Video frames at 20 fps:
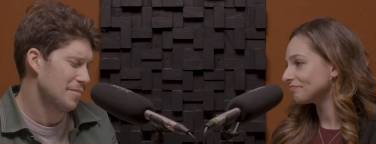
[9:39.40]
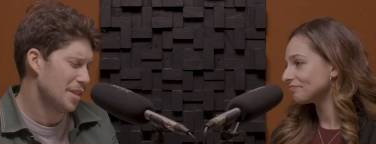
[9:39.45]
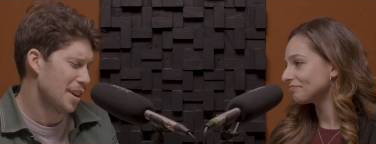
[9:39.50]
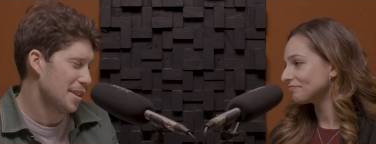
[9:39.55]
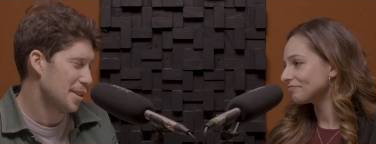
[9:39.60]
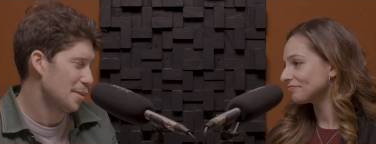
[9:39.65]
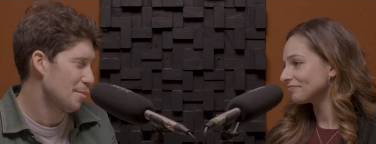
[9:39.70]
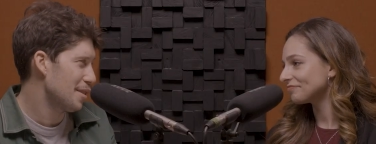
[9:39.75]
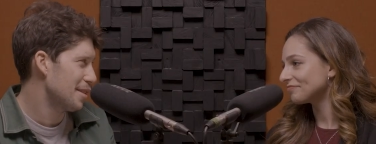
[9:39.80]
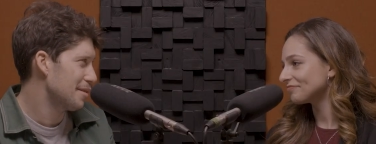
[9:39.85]

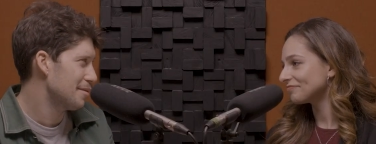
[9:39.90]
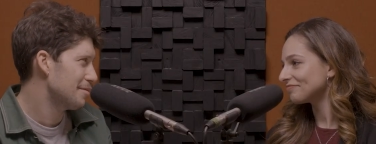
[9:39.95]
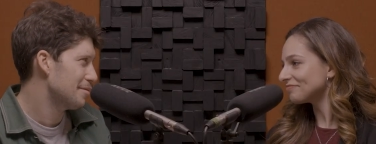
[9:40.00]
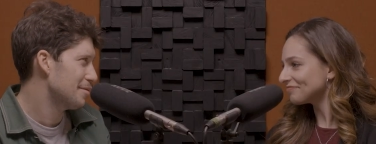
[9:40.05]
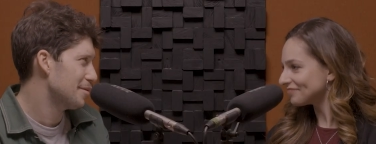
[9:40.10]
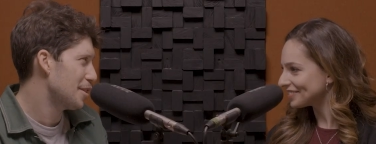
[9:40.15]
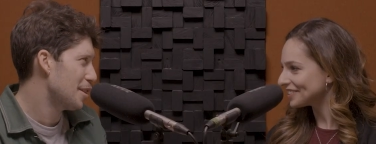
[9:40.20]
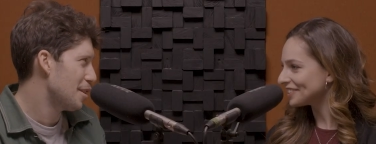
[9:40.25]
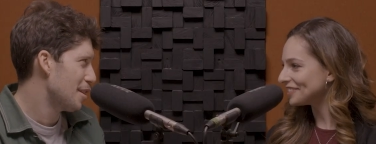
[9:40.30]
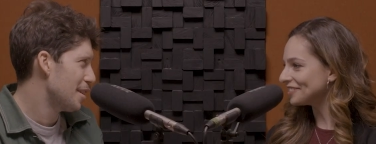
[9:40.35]
Speaker 1: Nice one.
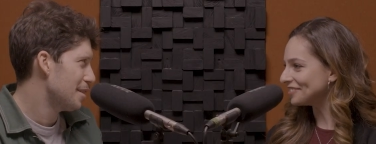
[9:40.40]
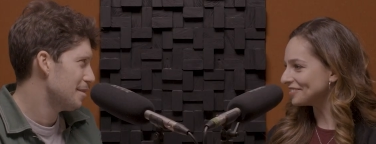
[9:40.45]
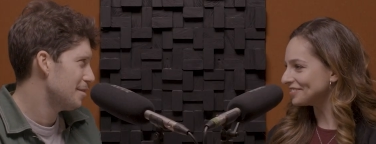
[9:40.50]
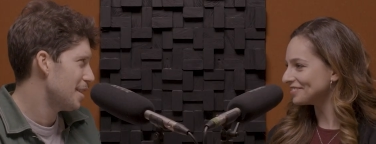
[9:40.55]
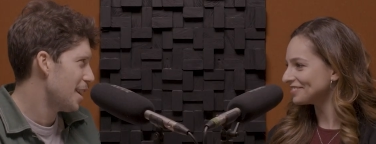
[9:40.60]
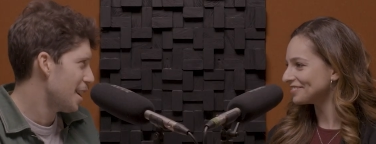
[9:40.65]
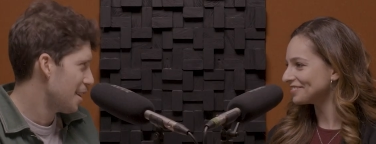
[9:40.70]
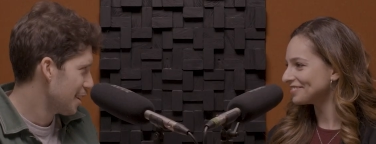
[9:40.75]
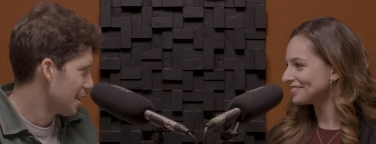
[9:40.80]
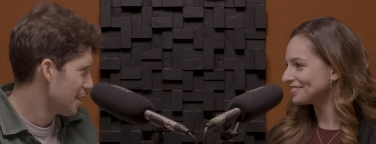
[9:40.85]
Yeah.
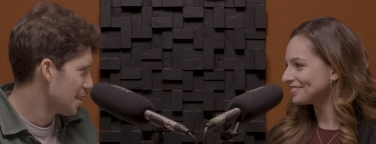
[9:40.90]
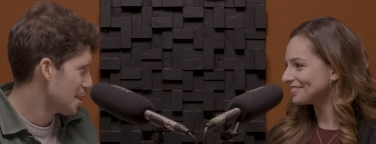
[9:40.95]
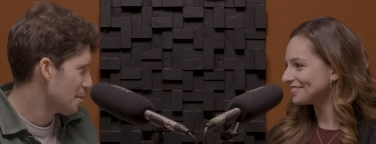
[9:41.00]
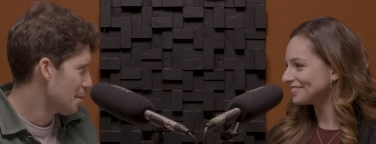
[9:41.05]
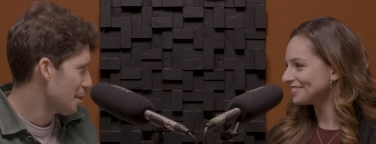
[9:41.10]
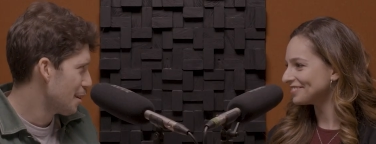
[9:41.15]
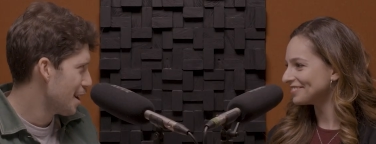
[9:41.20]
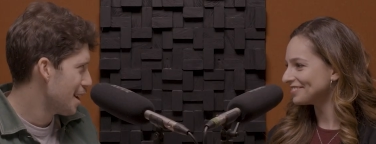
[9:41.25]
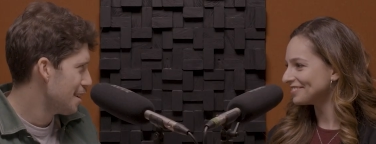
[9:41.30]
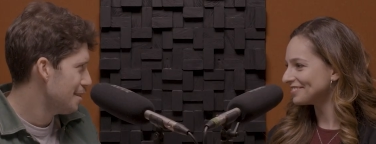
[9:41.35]
Anything else you
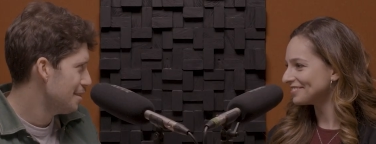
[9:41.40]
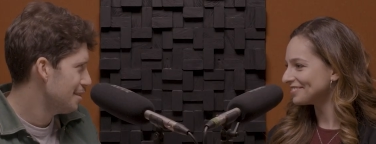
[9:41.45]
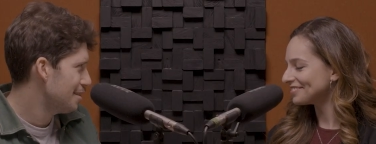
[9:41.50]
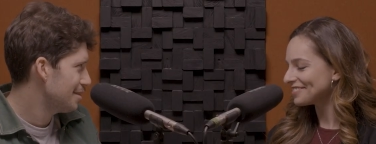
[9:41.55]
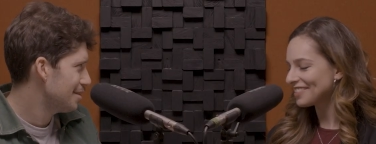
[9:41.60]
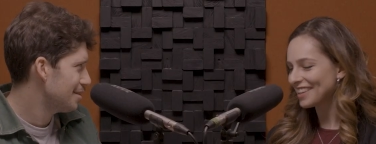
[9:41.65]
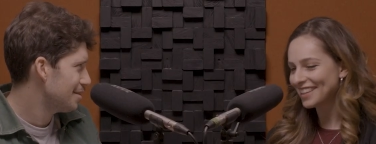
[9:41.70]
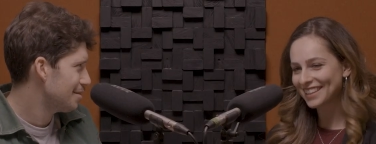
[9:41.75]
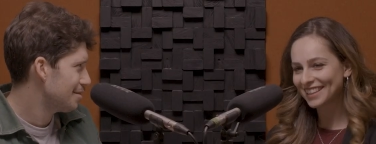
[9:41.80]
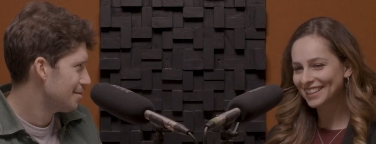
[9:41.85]
want to add?
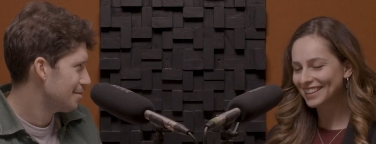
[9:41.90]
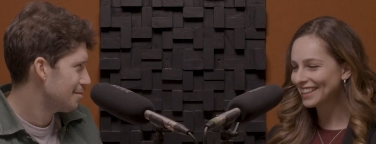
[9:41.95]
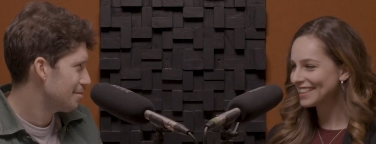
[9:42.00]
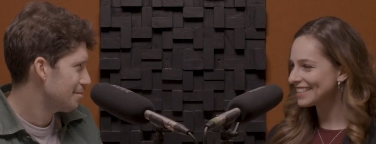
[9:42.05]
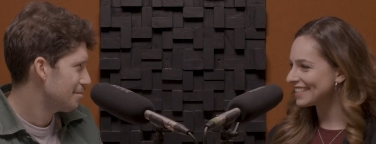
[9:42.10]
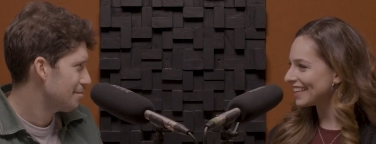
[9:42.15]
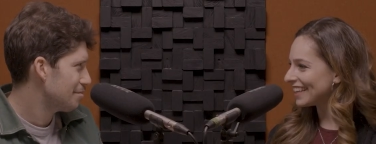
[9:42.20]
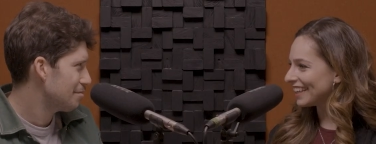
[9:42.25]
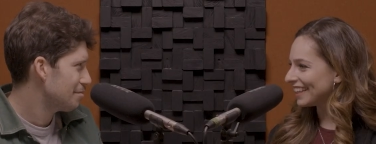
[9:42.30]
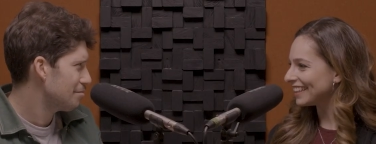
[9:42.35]
Speaker 2: I think
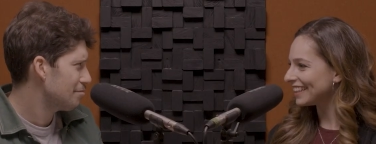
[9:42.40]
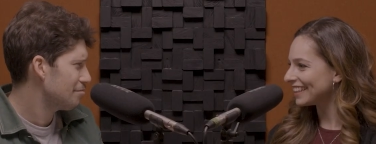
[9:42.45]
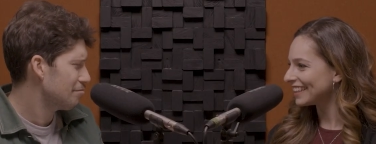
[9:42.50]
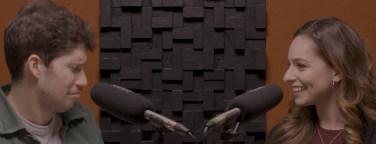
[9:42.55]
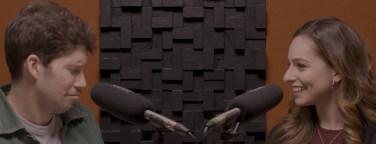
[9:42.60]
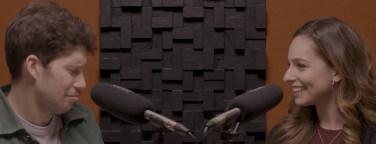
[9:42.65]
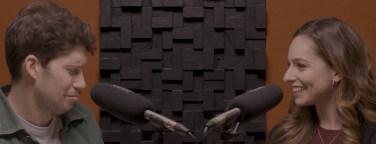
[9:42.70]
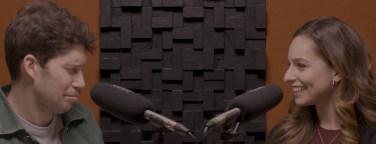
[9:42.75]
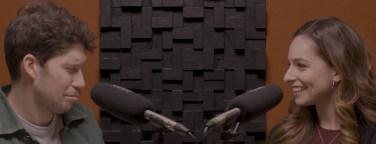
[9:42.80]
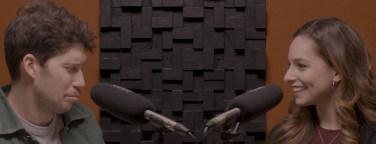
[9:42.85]
that's it.
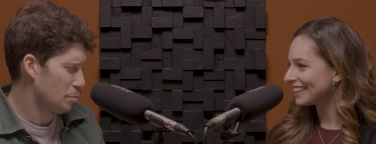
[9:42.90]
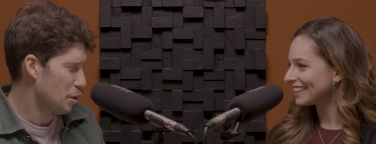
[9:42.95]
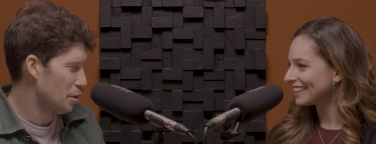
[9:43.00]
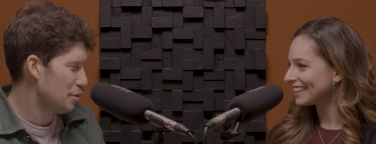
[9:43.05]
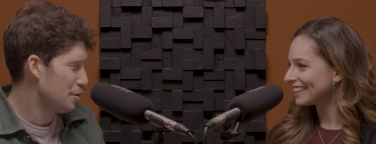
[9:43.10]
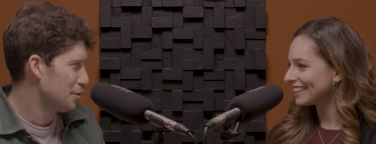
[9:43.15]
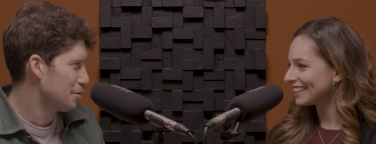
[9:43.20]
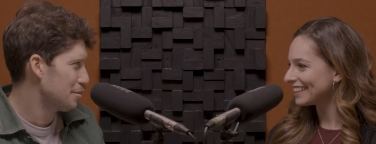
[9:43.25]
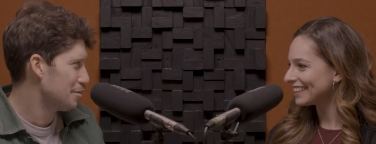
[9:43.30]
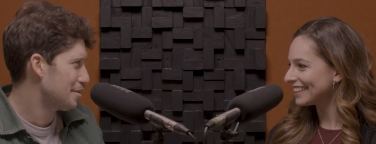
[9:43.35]

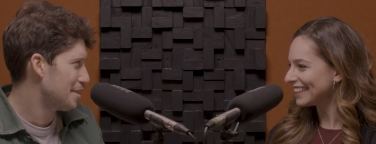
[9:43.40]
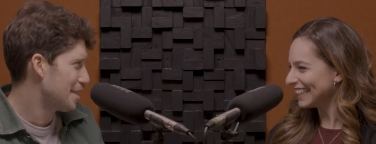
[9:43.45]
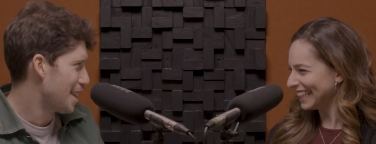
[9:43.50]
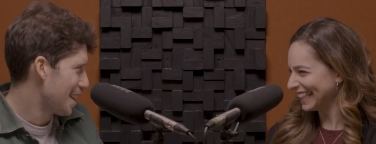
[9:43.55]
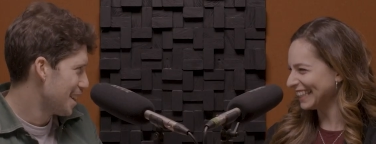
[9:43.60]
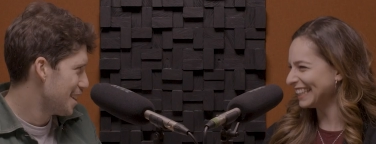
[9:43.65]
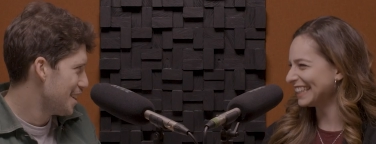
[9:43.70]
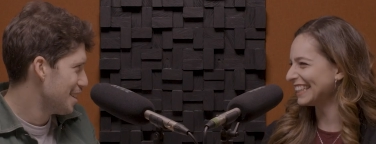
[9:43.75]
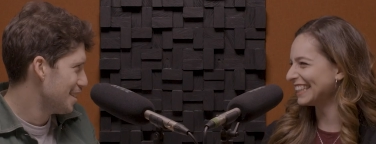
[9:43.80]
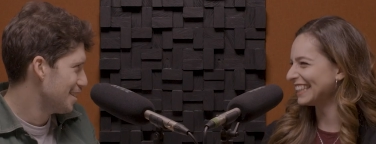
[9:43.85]
Speaker 1: Beautiful.
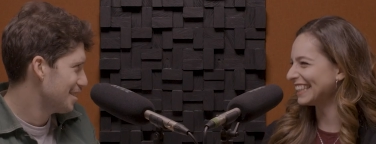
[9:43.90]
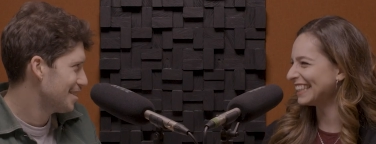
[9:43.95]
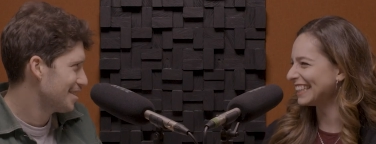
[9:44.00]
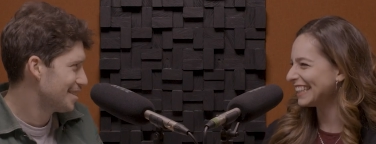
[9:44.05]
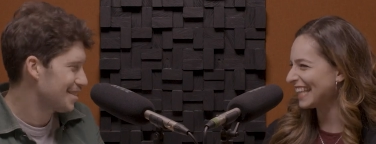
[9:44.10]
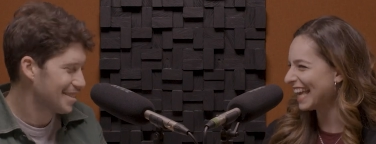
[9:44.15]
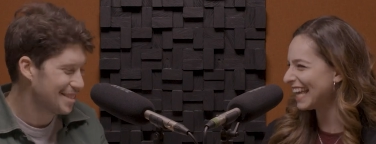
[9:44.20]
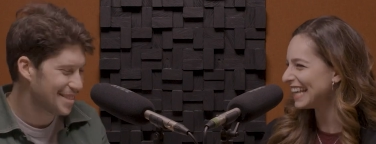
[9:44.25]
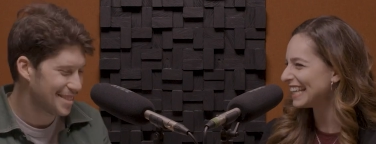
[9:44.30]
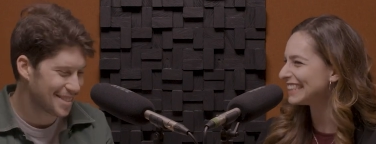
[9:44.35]
Thank you.
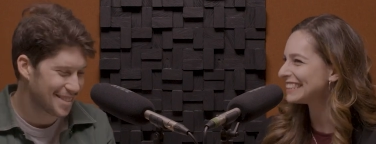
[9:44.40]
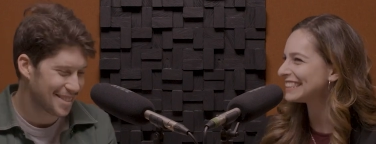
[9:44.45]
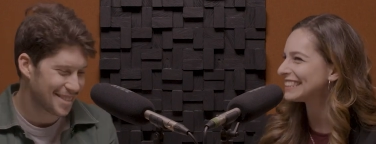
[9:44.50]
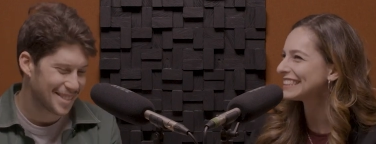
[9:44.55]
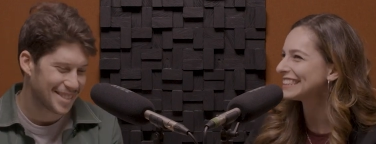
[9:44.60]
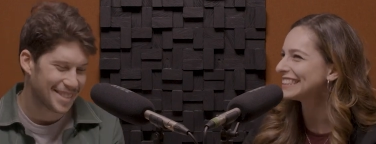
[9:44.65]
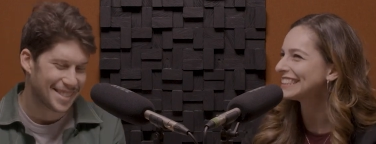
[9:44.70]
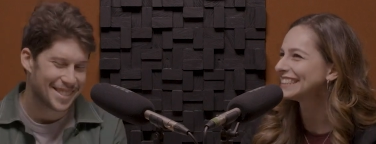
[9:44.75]
Speaker 2: Thanks.